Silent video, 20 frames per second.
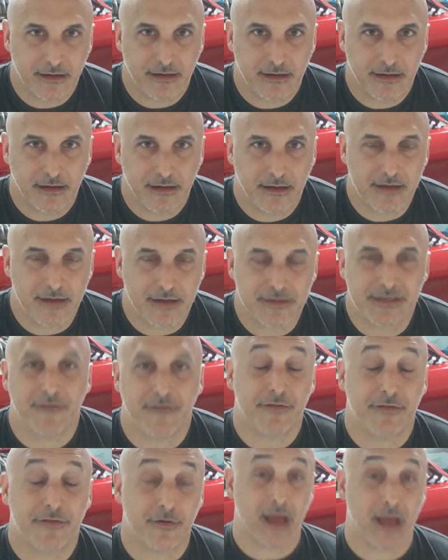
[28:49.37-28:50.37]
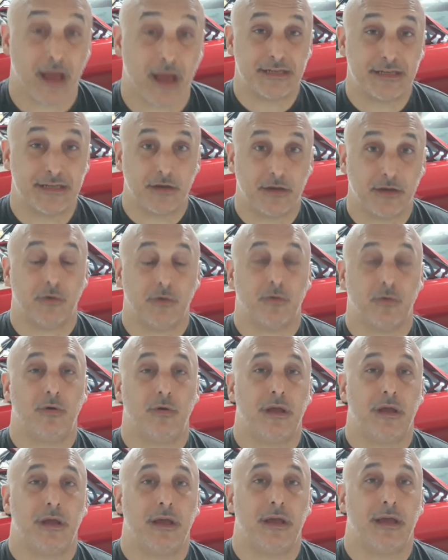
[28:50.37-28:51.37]
You get yourself a 392, and
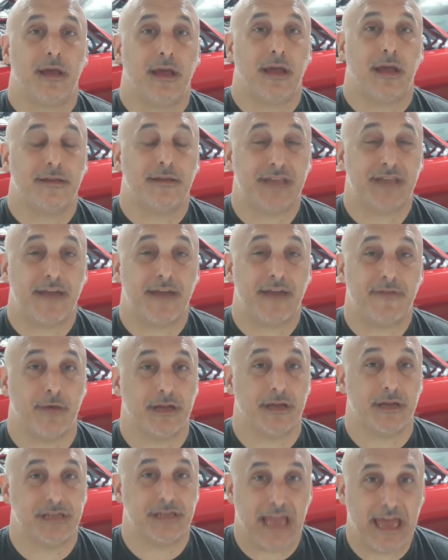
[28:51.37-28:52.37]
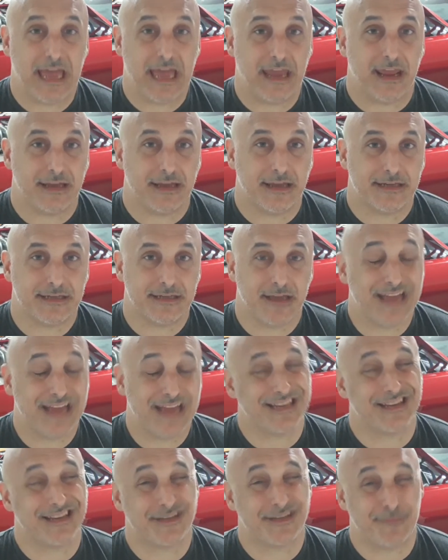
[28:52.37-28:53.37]
it'll save you a bunch of headaches. Now, that's
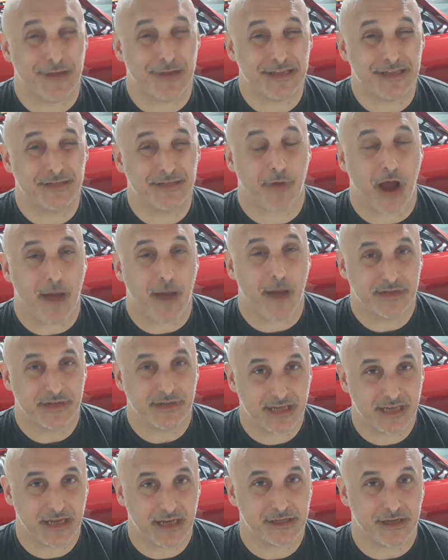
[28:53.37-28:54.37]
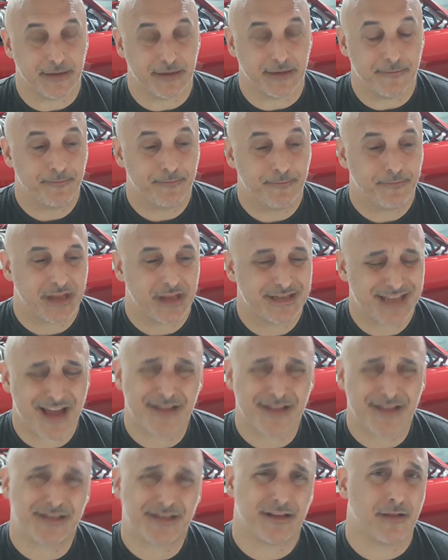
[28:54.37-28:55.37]
an expensive proposition. It
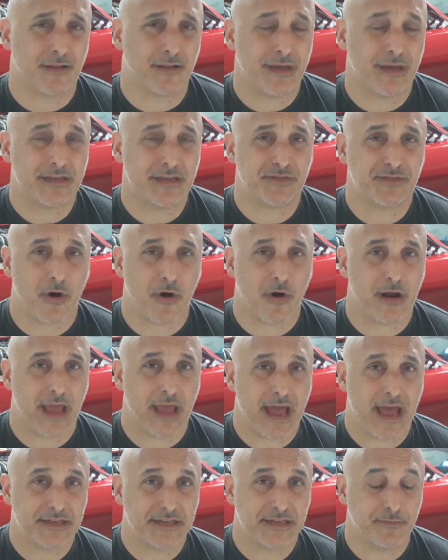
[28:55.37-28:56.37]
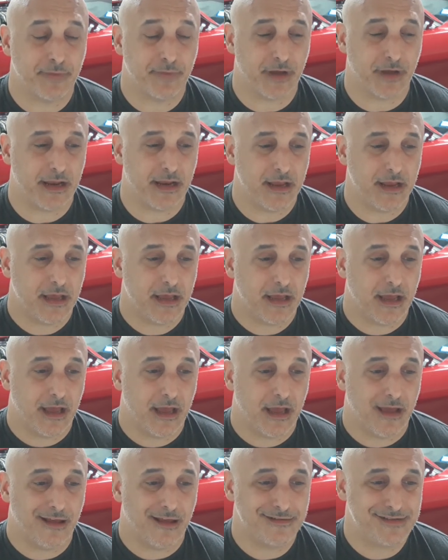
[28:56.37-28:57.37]
sounds a little bit smart-ass, but
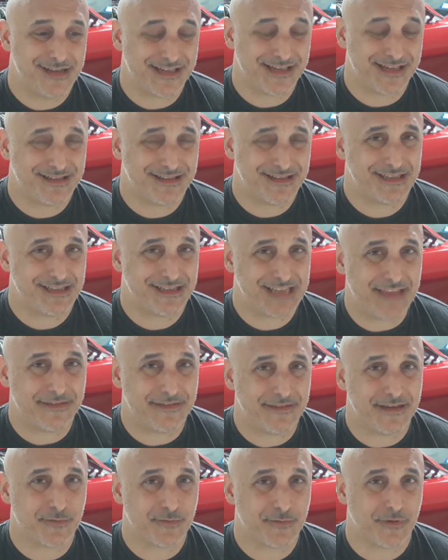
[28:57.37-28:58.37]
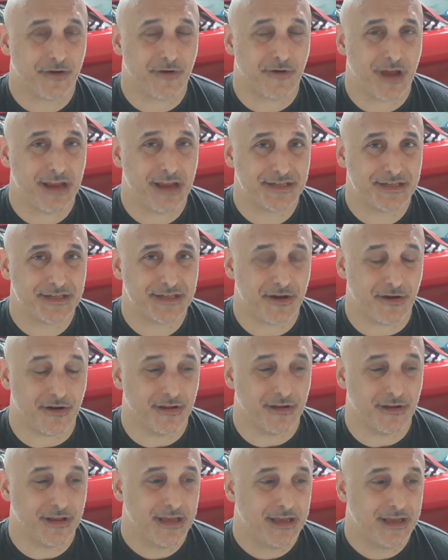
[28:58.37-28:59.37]
just take this with a grain of
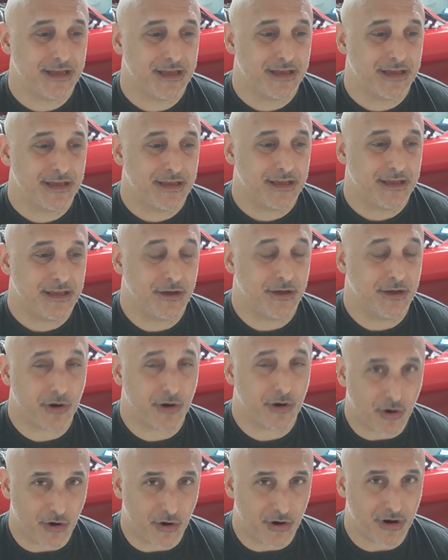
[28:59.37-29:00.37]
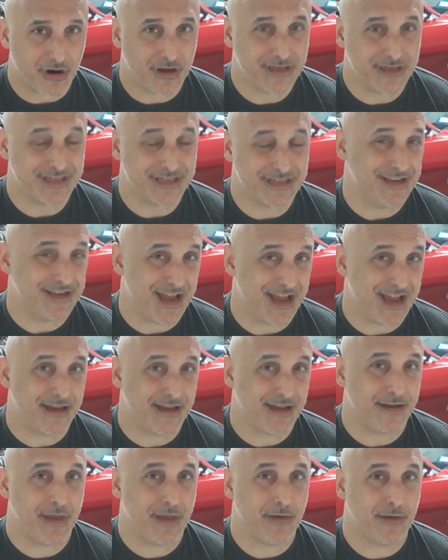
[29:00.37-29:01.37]
salt. Your car is not going
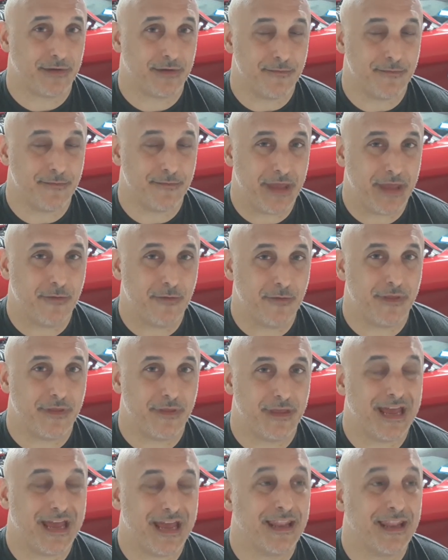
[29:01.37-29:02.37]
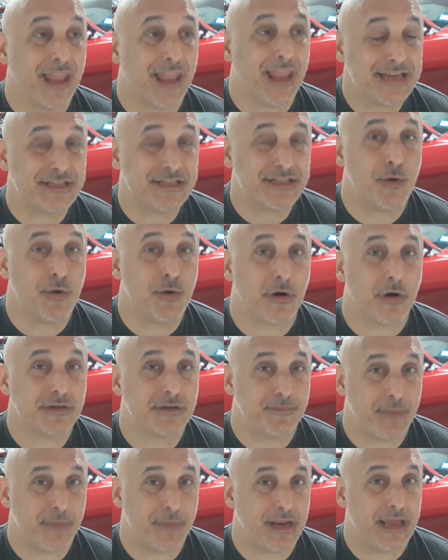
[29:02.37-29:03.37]
to be able to compete with it unless you are
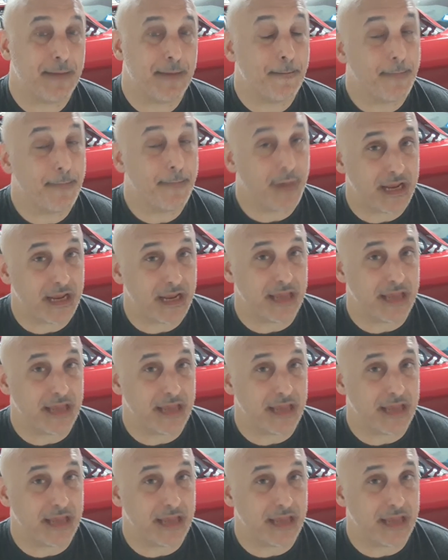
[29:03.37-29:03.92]
spending money